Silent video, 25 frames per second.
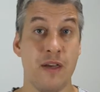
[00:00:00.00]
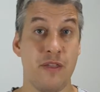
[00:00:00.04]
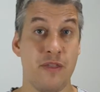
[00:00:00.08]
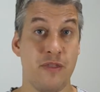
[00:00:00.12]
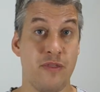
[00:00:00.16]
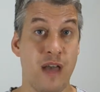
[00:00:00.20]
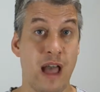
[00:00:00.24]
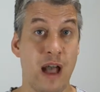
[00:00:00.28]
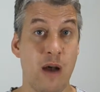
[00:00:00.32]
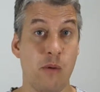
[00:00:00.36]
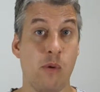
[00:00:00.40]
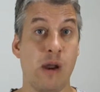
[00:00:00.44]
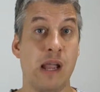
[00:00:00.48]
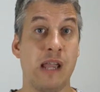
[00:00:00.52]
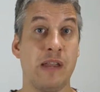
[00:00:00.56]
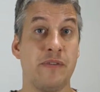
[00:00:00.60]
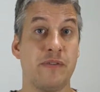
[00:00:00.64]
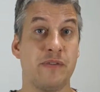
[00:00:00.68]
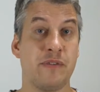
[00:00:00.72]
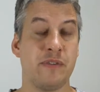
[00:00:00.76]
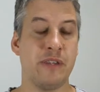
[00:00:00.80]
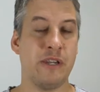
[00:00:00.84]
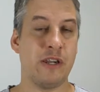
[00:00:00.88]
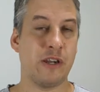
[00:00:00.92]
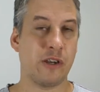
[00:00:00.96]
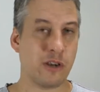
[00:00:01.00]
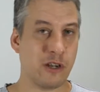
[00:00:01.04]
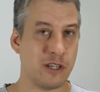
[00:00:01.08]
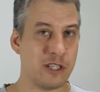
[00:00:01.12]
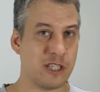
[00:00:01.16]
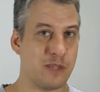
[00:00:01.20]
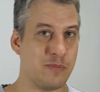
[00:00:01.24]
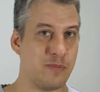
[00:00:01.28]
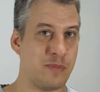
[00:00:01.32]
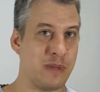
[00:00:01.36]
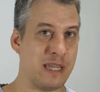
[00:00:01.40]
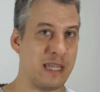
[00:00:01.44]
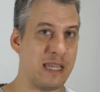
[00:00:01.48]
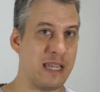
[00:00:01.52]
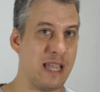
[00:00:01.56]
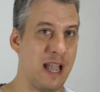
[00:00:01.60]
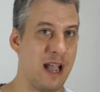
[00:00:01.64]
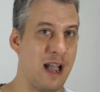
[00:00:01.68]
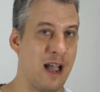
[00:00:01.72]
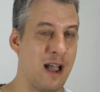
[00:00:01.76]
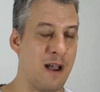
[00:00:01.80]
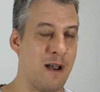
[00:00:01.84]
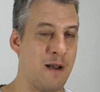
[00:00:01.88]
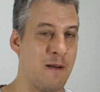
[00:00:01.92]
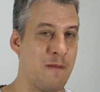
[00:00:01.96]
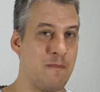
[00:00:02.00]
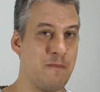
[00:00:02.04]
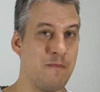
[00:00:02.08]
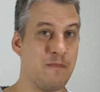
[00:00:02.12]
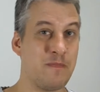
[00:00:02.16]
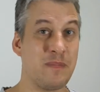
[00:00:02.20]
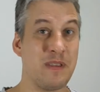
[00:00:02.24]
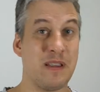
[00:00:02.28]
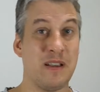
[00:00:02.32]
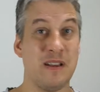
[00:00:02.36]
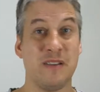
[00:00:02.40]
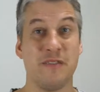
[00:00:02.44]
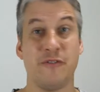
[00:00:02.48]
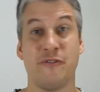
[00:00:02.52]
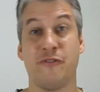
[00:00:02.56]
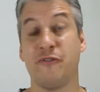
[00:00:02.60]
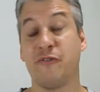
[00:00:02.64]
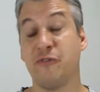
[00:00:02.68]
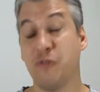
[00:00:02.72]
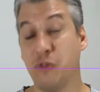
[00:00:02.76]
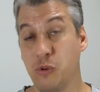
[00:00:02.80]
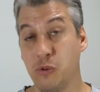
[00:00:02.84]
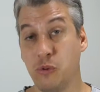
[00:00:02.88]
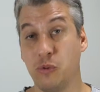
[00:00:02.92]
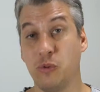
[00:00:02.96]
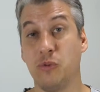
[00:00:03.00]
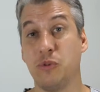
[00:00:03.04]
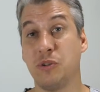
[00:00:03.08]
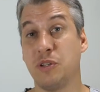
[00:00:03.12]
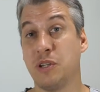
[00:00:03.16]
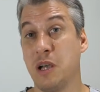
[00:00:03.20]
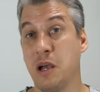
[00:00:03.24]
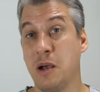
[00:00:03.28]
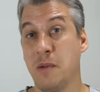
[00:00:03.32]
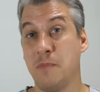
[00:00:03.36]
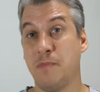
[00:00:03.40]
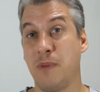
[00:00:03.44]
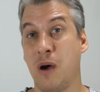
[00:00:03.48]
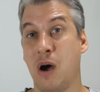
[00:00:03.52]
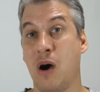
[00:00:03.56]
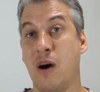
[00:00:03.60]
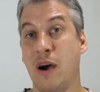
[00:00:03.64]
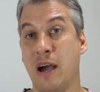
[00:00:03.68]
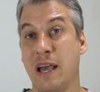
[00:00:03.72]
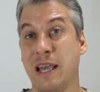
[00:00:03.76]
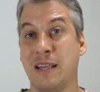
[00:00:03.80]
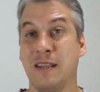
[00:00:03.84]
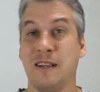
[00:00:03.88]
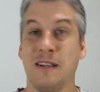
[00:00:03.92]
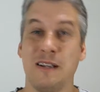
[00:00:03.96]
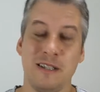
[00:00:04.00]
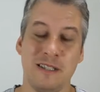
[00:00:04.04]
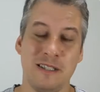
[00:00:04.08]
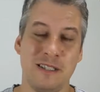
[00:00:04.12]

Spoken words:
That way they're not going to be fooled by